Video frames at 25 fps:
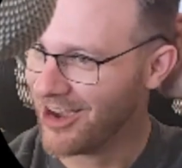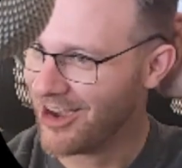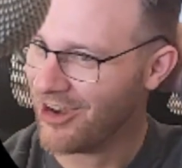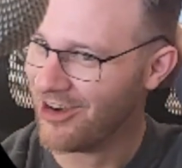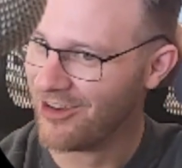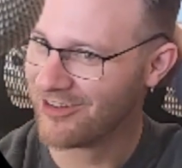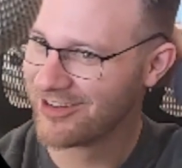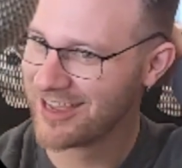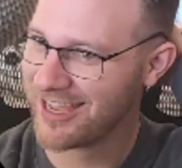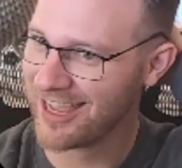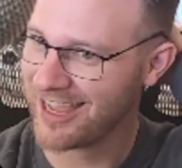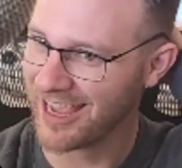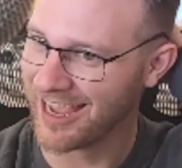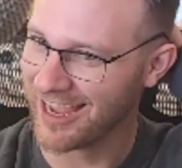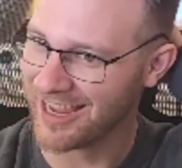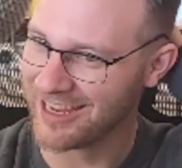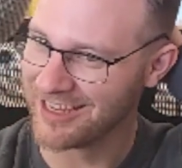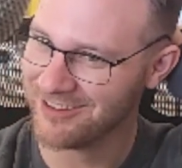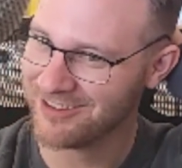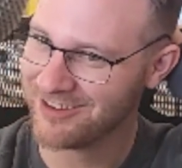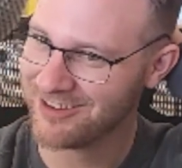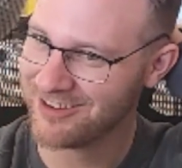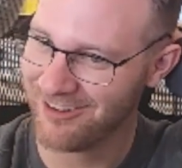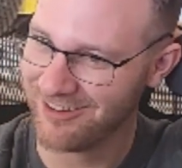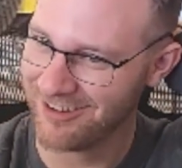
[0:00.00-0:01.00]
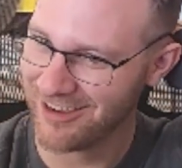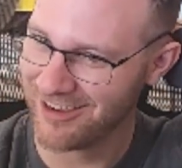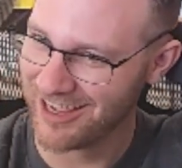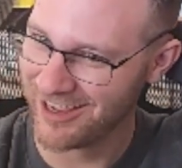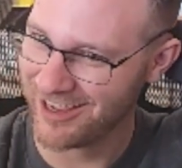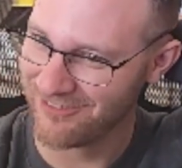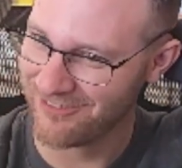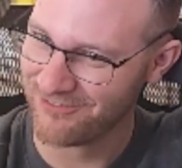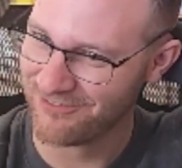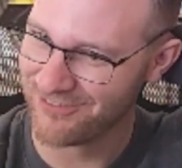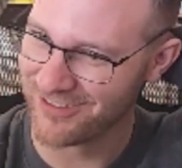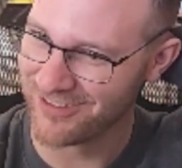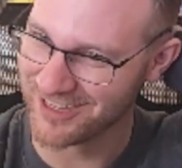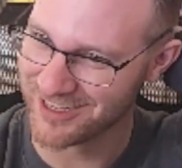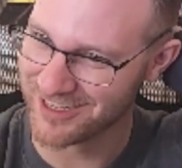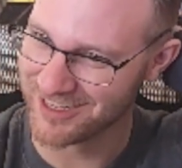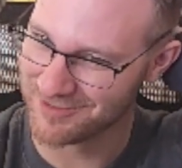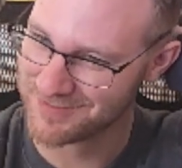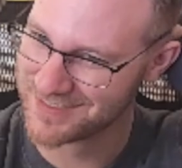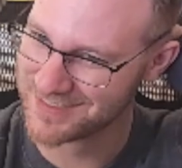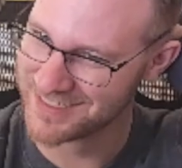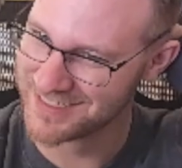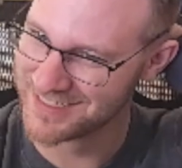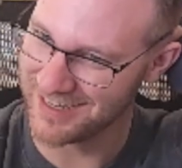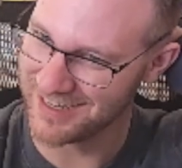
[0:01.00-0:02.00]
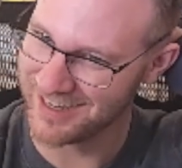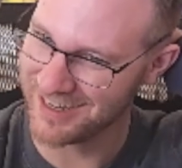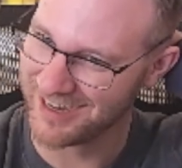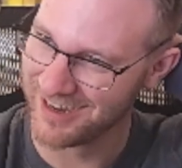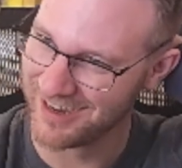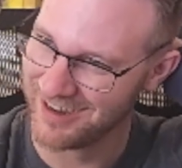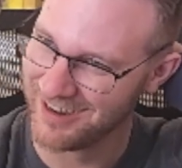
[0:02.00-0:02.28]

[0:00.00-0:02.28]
Okay, you go have fun upstairs.